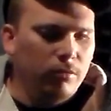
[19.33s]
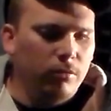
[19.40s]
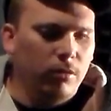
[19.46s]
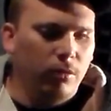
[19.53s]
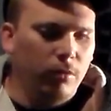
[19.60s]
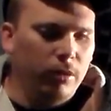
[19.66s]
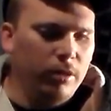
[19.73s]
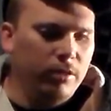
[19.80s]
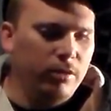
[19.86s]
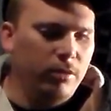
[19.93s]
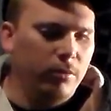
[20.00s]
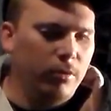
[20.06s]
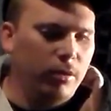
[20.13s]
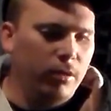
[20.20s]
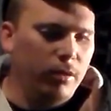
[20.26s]
go easy
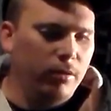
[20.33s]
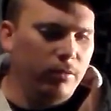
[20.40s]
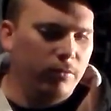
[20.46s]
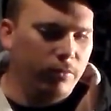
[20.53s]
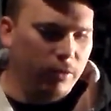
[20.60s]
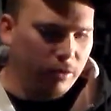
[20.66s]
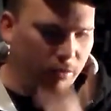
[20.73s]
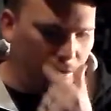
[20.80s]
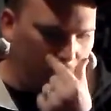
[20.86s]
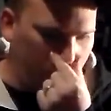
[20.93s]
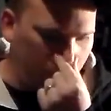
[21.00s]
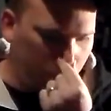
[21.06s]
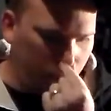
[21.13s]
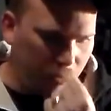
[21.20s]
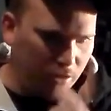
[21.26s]
on it, figure
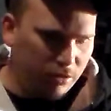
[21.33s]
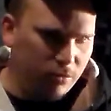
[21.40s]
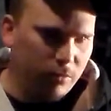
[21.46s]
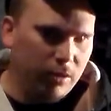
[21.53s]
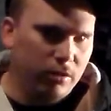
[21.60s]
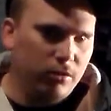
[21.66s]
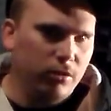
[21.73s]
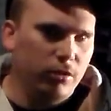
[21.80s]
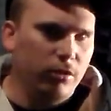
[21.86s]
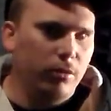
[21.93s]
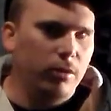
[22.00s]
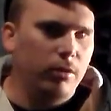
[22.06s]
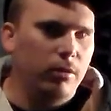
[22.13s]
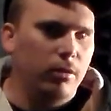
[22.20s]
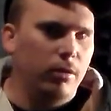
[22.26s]
out the best ways to
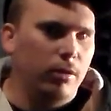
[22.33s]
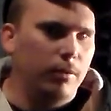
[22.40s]
do it.